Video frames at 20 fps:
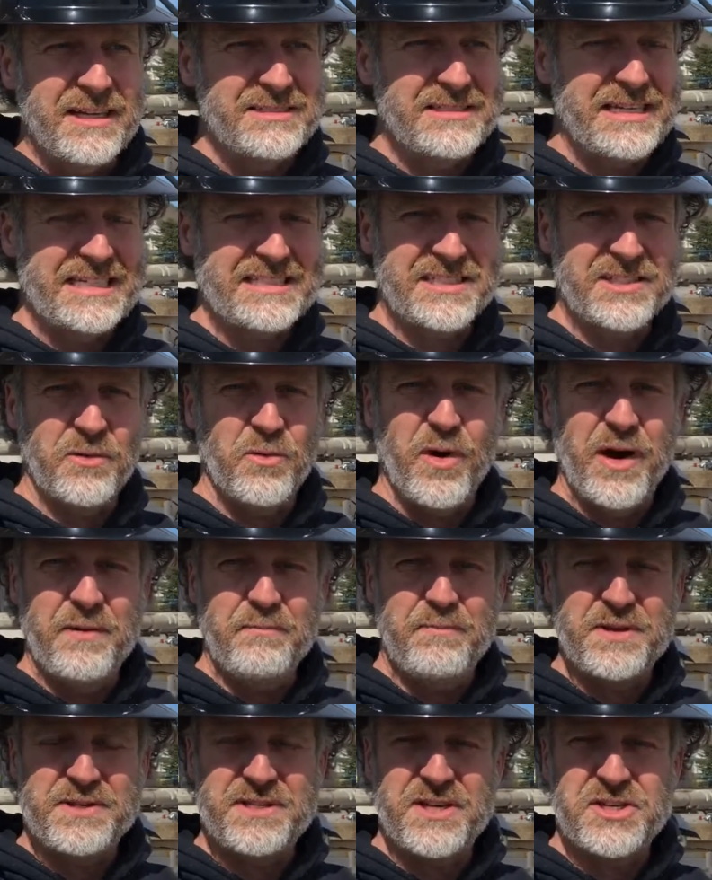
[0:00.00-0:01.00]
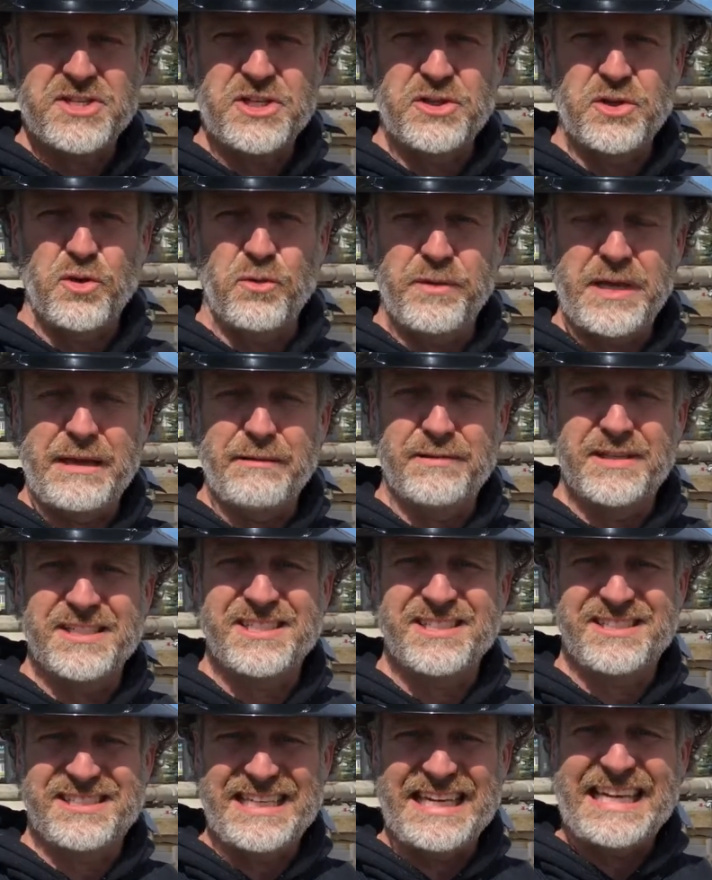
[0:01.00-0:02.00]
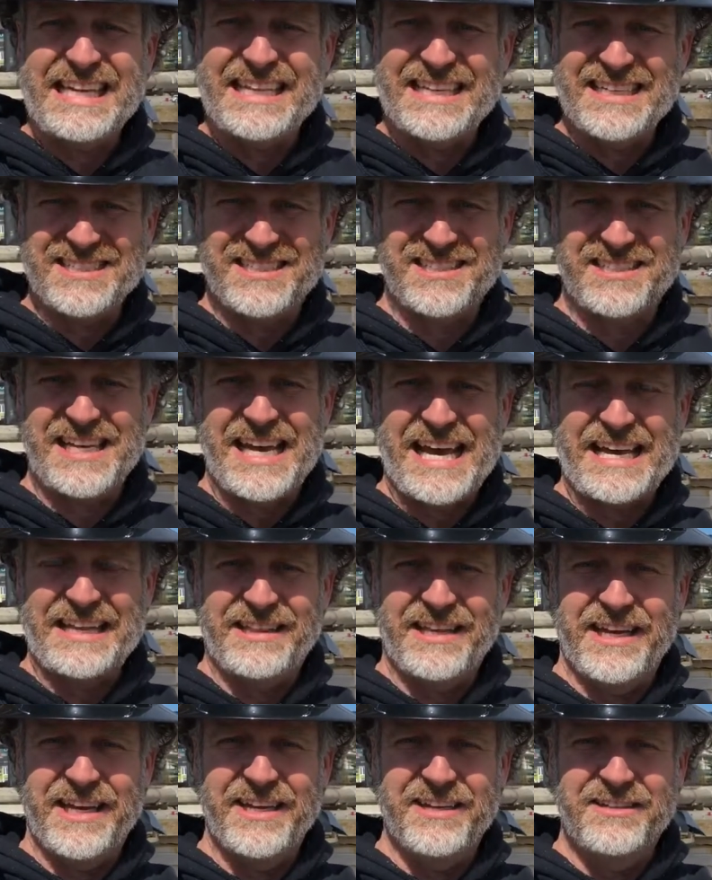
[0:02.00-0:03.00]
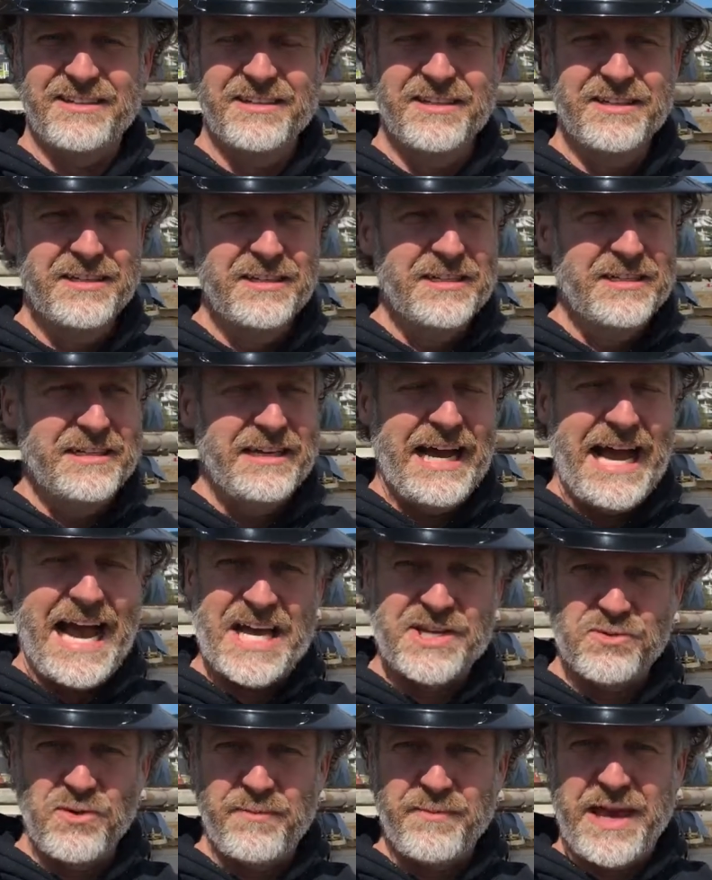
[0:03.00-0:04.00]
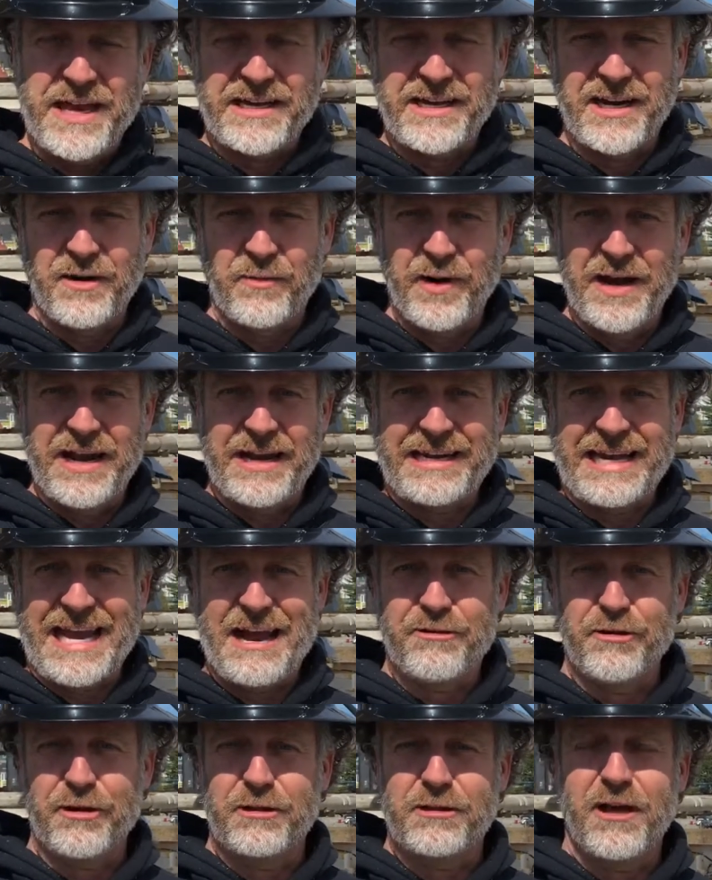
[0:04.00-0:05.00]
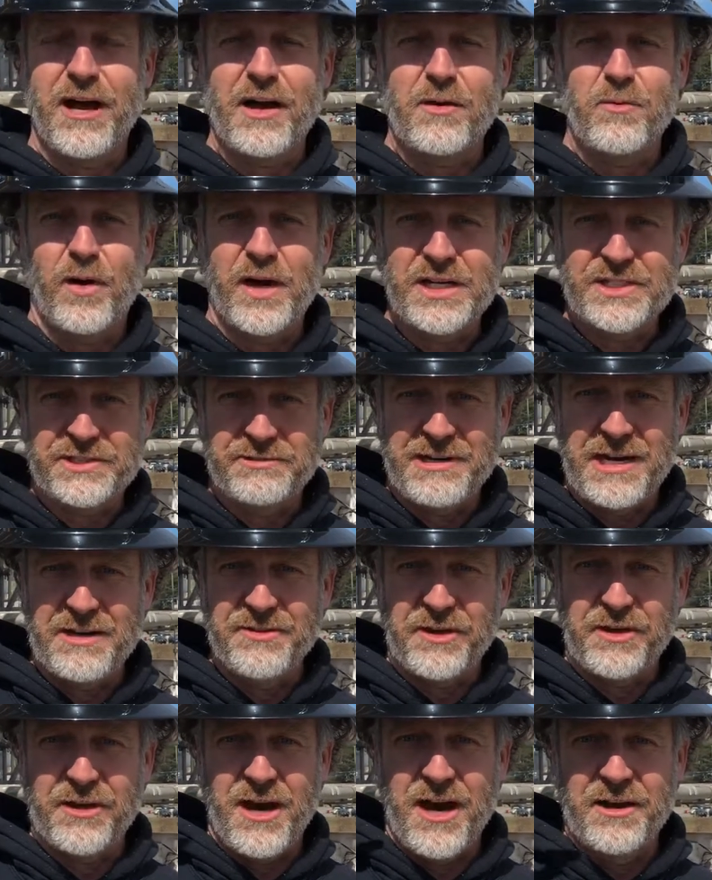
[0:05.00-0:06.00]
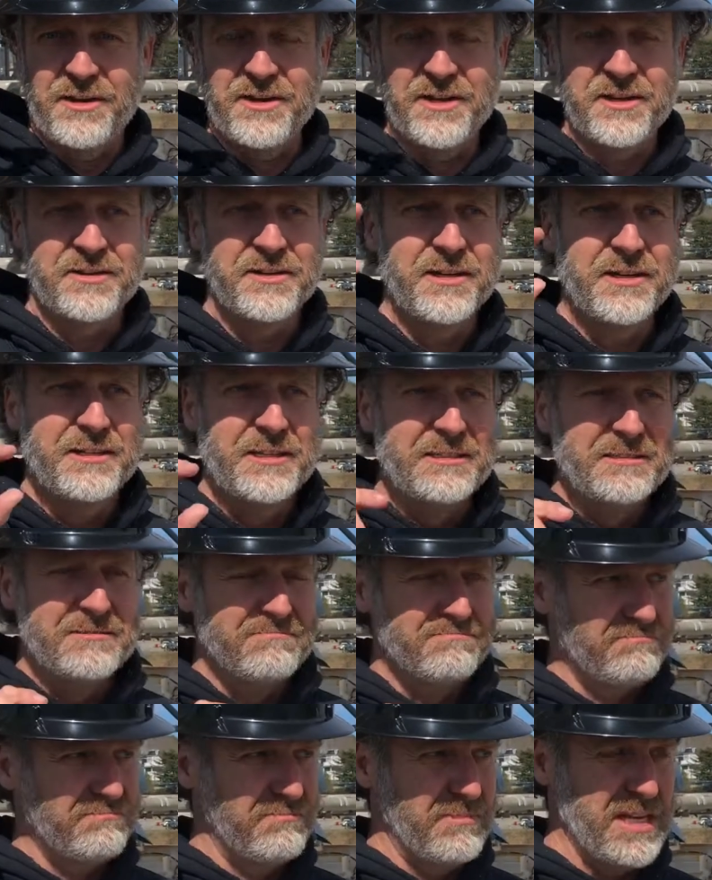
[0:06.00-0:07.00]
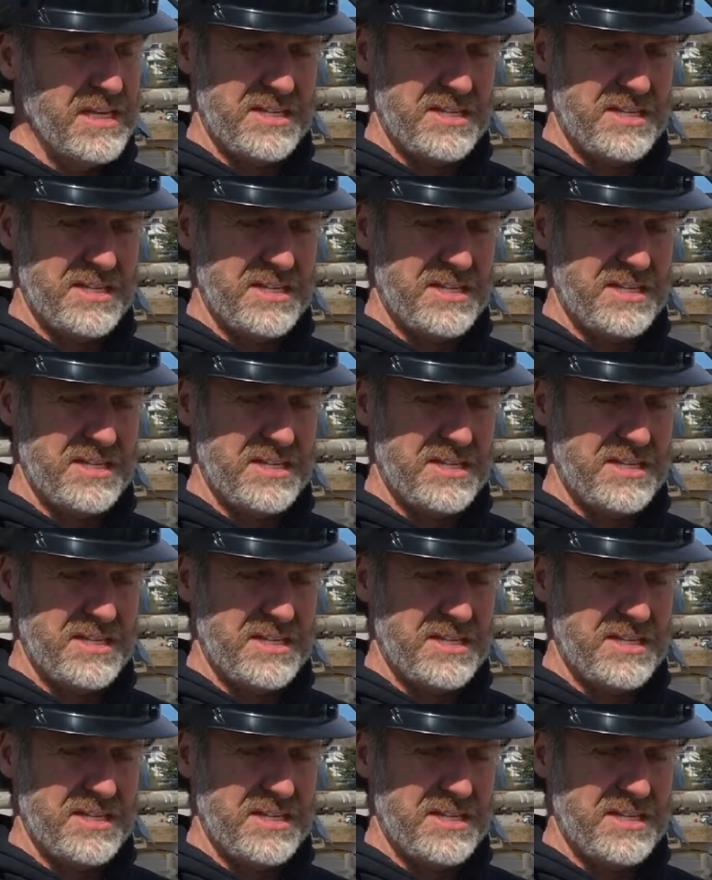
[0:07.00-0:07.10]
That's the one position that will be able to see this satellite as we make our way counterclockwise around the continent.